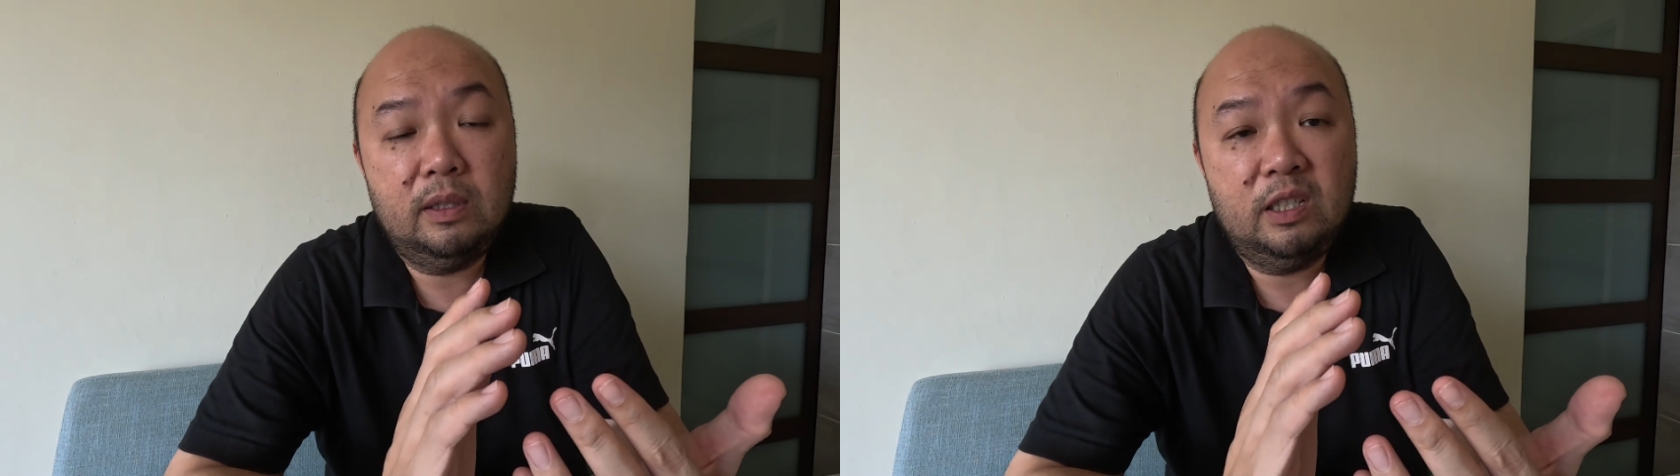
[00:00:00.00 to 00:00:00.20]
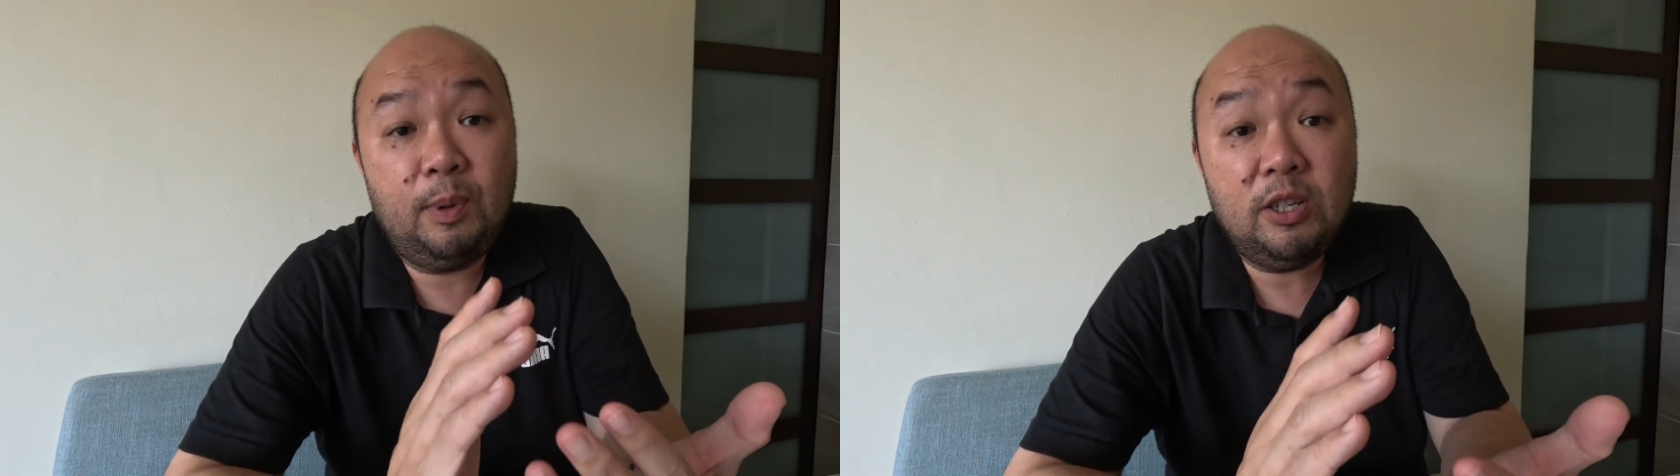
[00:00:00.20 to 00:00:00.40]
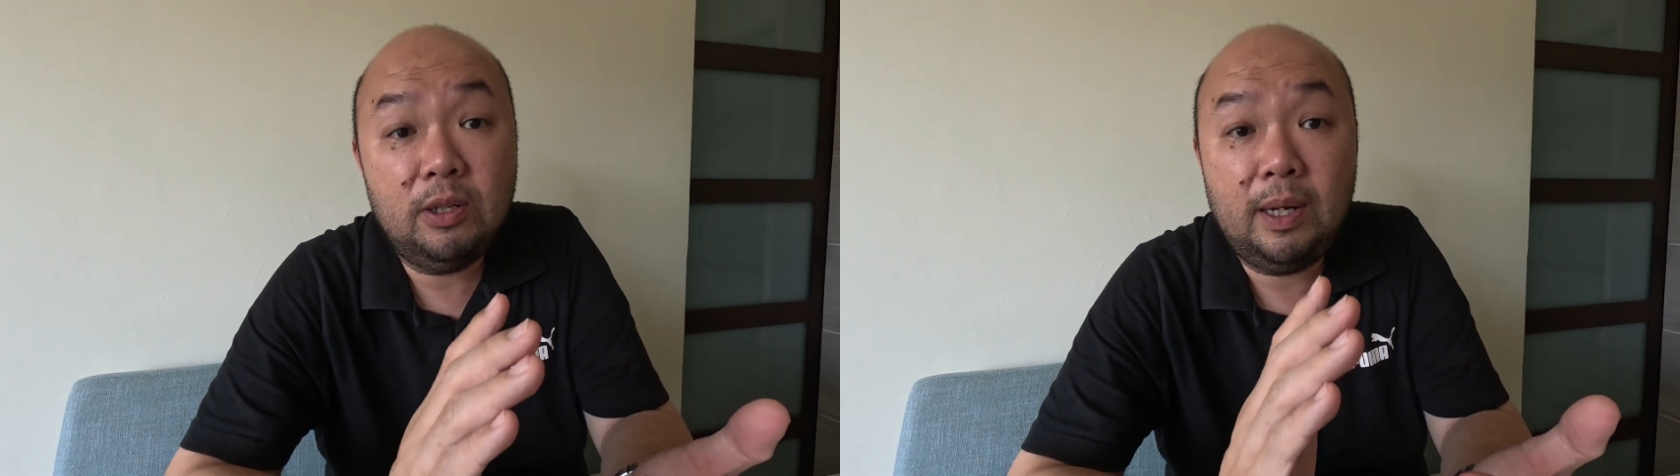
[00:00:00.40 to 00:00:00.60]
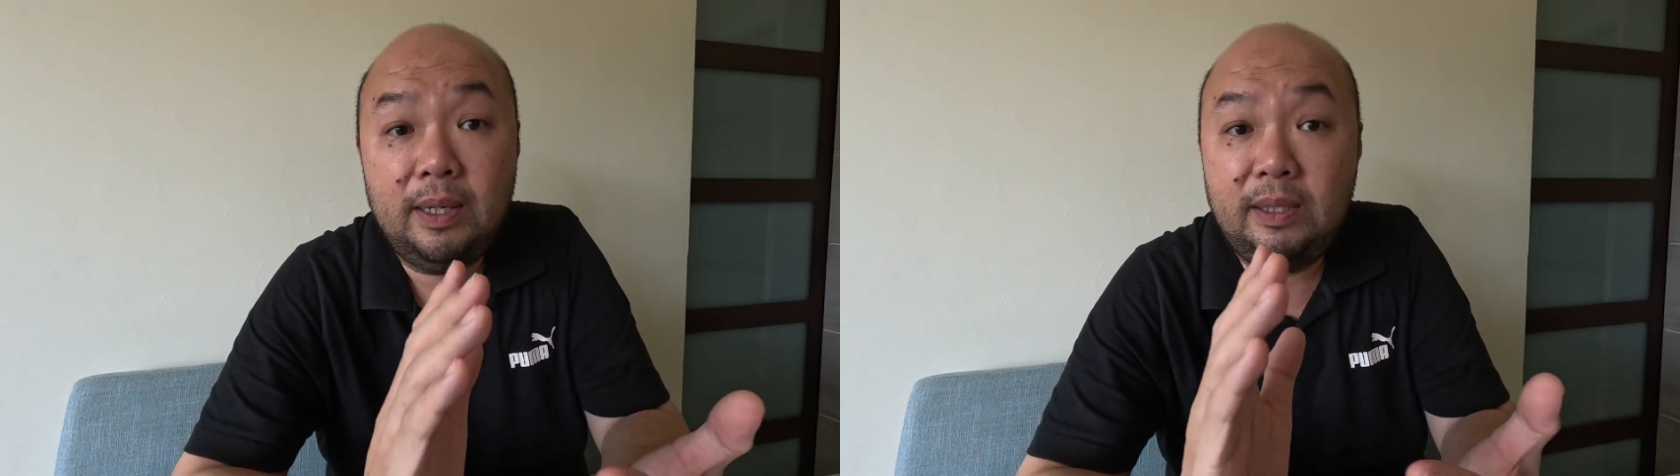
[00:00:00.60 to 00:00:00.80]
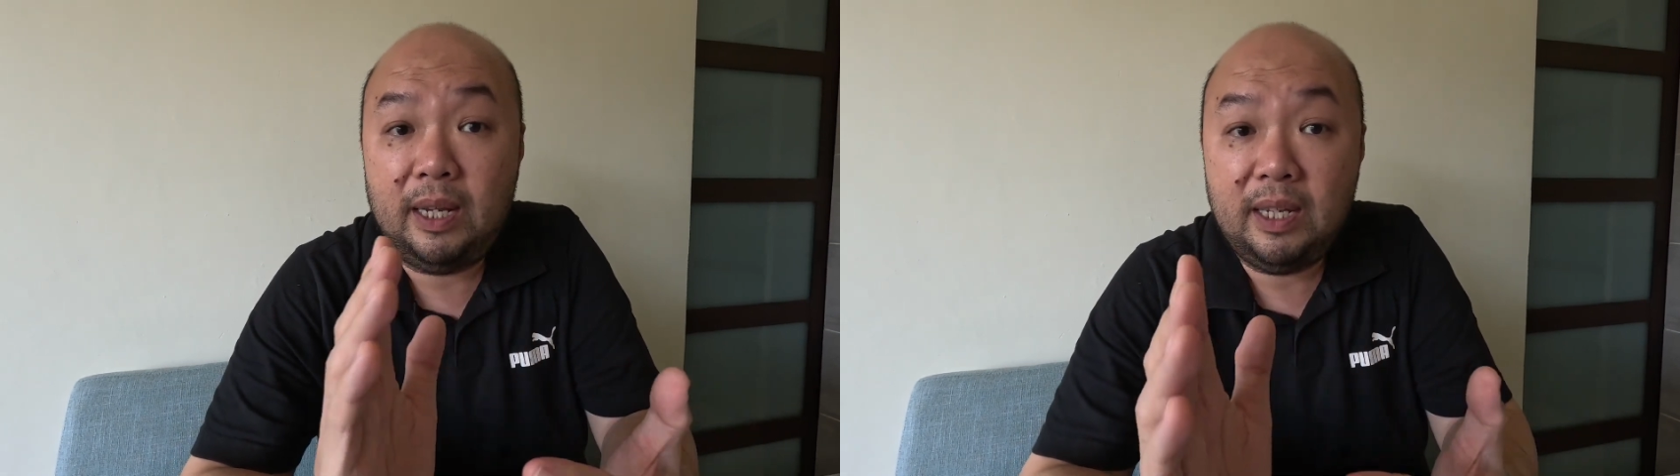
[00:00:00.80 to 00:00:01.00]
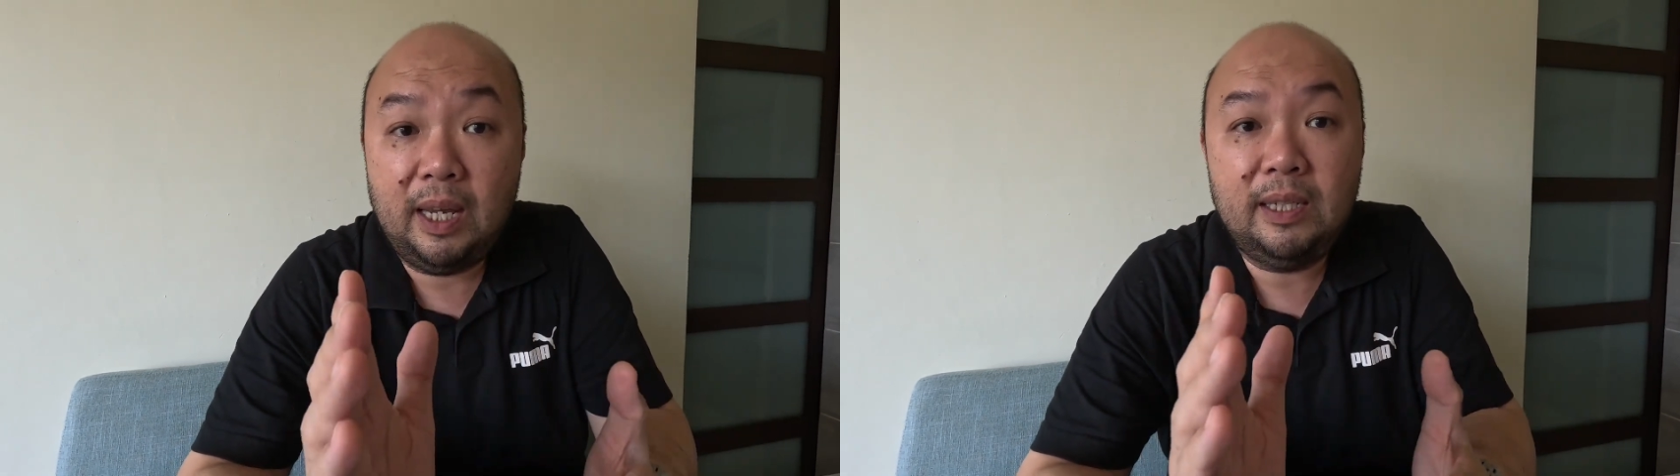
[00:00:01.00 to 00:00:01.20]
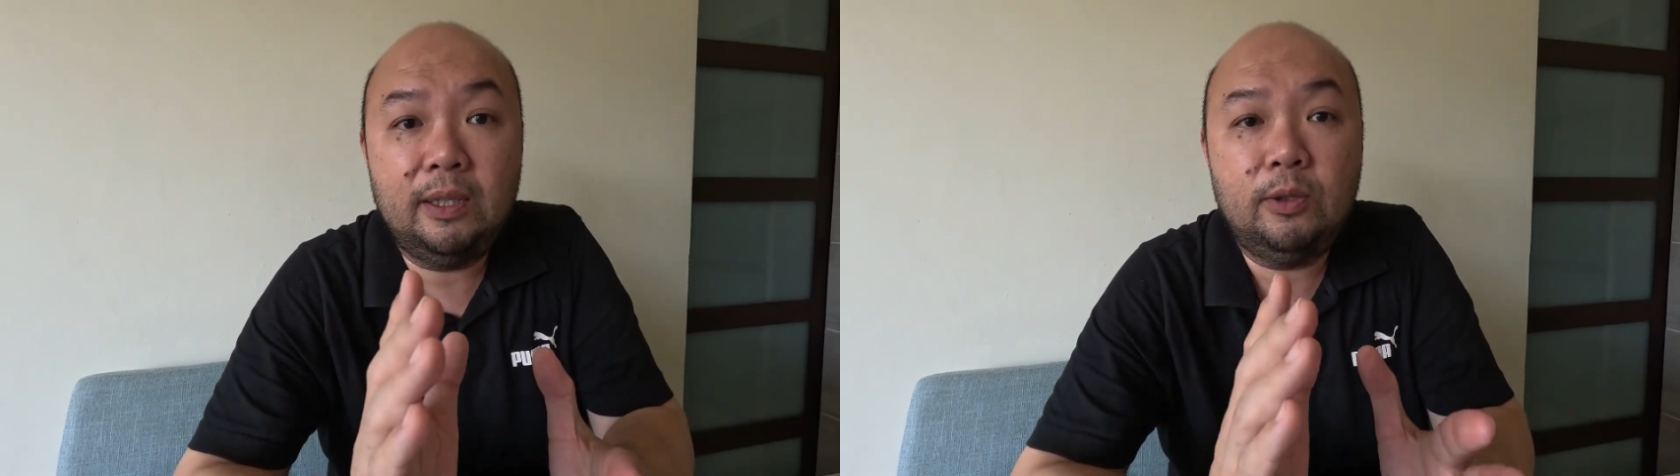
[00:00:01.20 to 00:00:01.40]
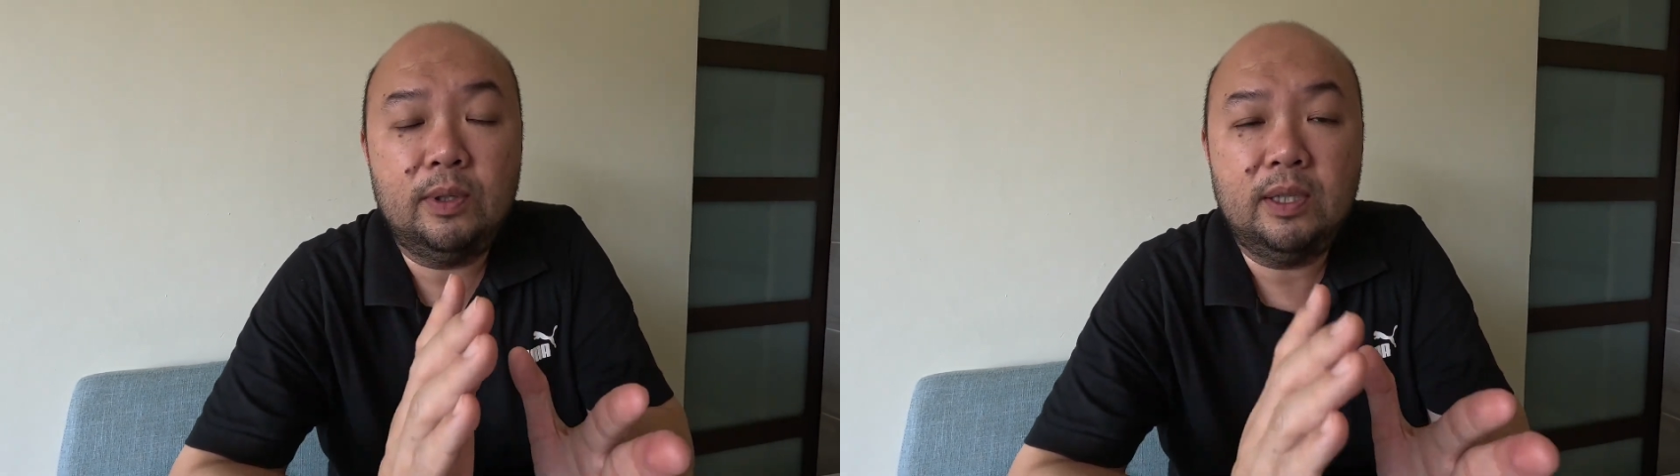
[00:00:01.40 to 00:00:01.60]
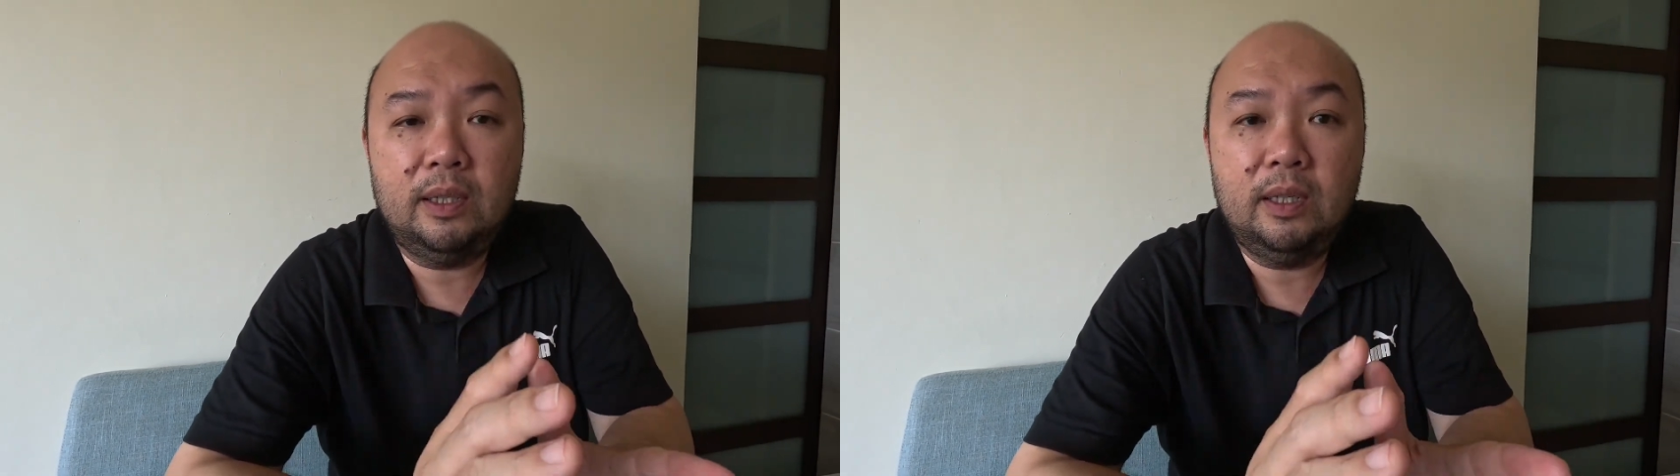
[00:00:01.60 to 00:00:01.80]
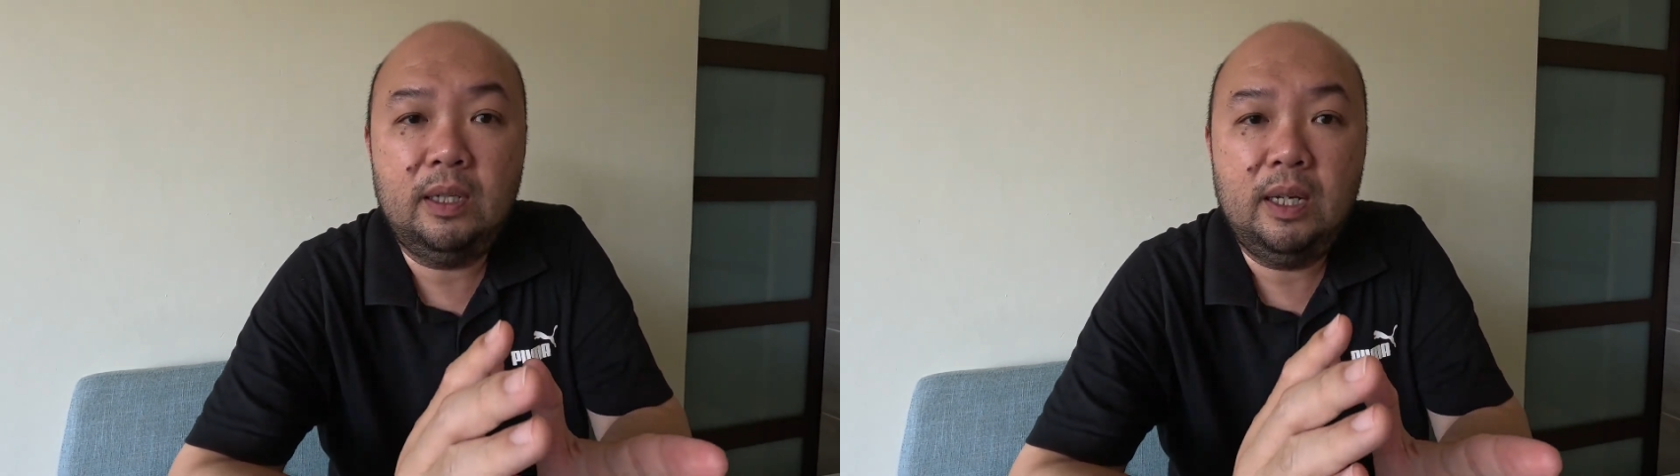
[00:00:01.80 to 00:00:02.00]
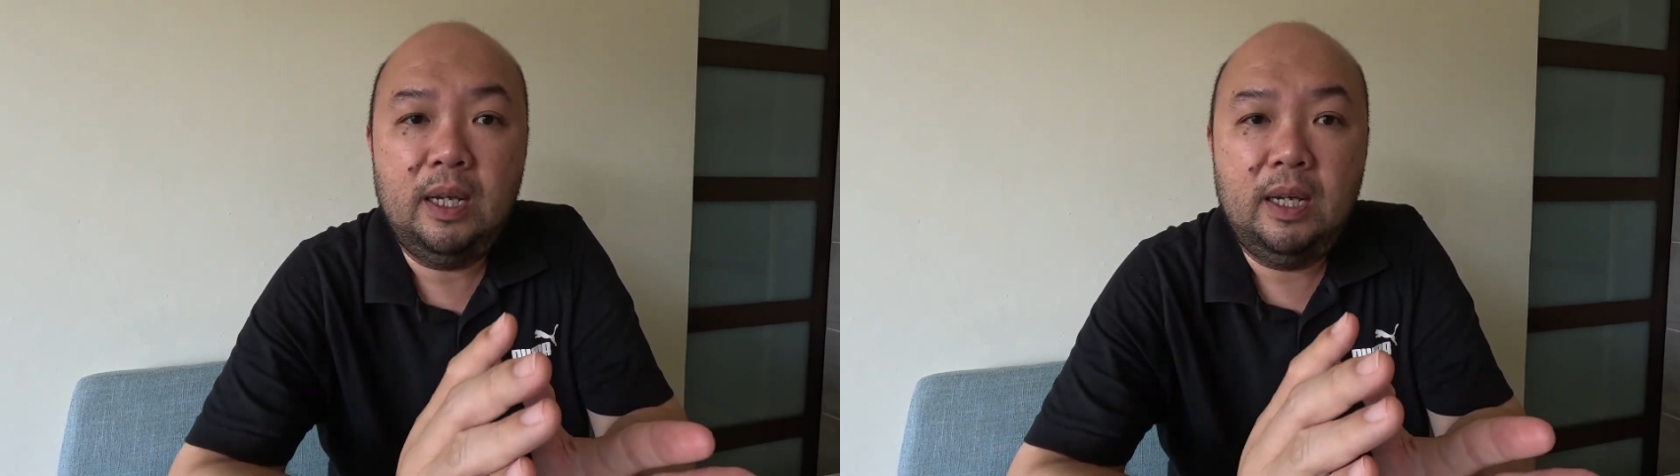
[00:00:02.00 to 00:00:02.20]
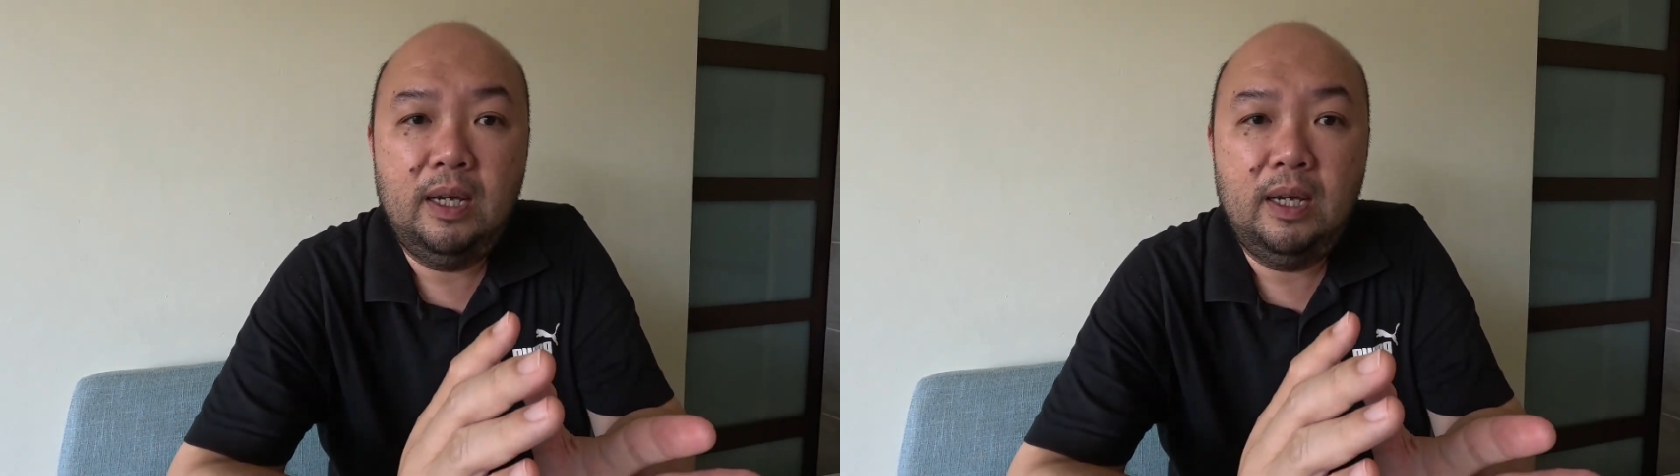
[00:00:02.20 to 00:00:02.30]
specialized, dedicated to a certain